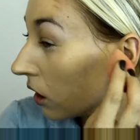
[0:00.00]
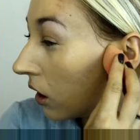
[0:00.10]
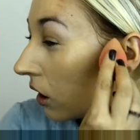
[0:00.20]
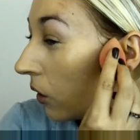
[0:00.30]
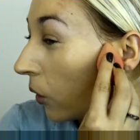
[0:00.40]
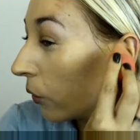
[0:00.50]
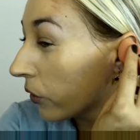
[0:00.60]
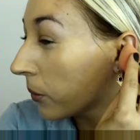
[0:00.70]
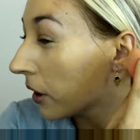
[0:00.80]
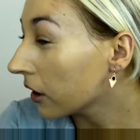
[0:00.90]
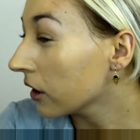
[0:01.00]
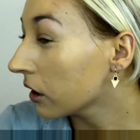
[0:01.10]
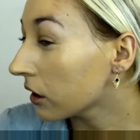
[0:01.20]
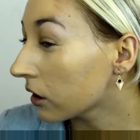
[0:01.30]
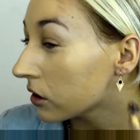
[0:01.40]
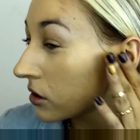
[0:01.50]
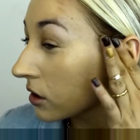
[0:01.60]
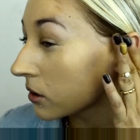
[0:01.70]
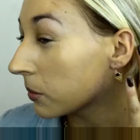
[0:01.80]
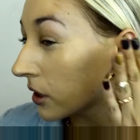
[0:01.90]
And over my ears,
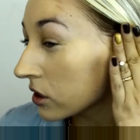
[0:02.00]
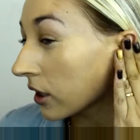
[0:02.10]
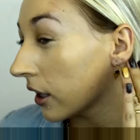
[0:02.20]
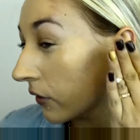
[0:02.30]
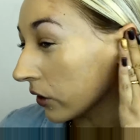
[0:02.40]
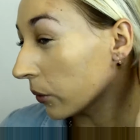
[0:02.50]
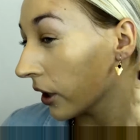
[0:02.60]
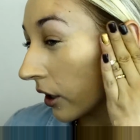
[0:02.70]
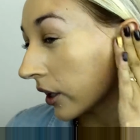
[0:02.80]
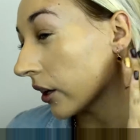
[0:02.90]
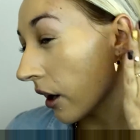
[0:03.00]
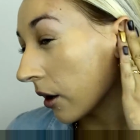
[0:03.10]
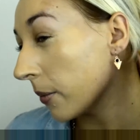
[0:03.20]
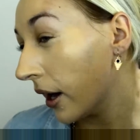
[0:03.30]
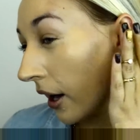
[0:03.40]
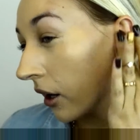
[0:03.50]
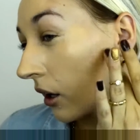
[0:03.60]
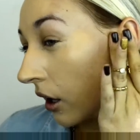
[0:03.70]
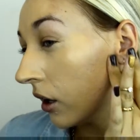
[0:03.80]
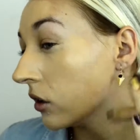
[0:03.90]
especially if you wear your hair back.
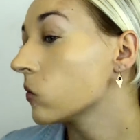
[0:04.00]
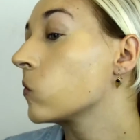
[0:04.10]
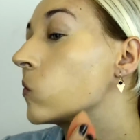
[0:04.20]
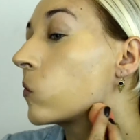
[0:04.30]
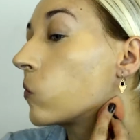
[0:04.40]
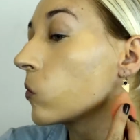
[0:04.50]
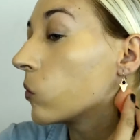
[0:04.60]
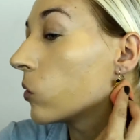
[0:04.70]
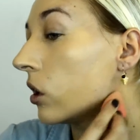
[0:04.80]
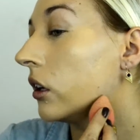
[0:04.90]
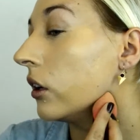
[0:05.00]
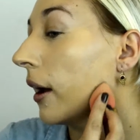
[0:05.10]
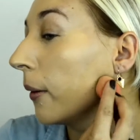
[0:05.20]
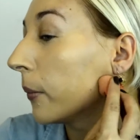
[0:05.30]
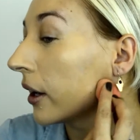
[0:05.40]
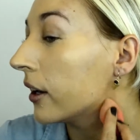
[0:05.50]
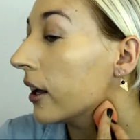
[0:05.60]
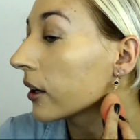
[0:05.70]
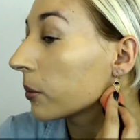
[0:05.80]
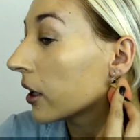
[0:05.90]
And down my
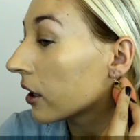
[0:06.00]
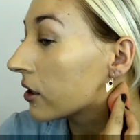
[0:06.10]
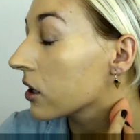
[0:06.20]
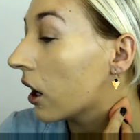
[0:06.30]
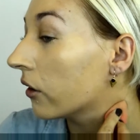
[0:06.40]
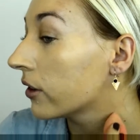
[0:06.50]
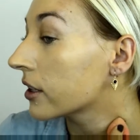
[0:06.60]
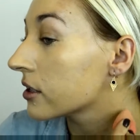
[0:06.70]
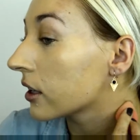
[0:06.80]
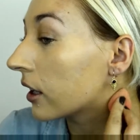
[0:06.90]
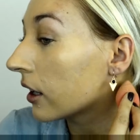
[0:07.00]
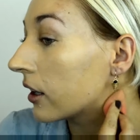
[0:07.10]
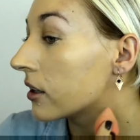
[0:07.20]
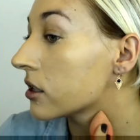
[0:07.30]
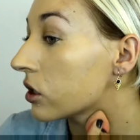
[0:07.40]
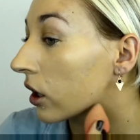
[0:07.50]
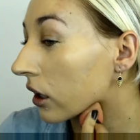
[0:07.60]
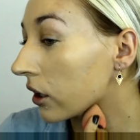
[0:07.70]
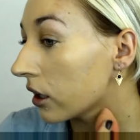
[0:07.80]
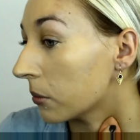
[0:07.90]
neck, because obviously it's
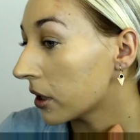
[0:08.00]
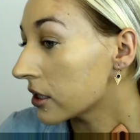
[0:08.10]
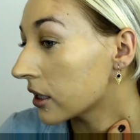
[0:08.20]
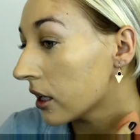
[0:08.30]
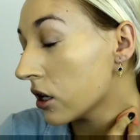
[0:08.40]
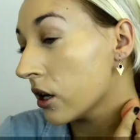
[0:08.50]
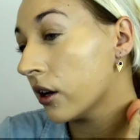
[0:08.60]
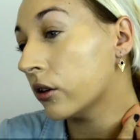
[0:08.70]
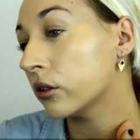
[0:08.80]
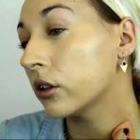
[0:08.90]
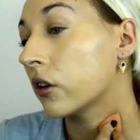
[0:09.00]
darker than my skin tone.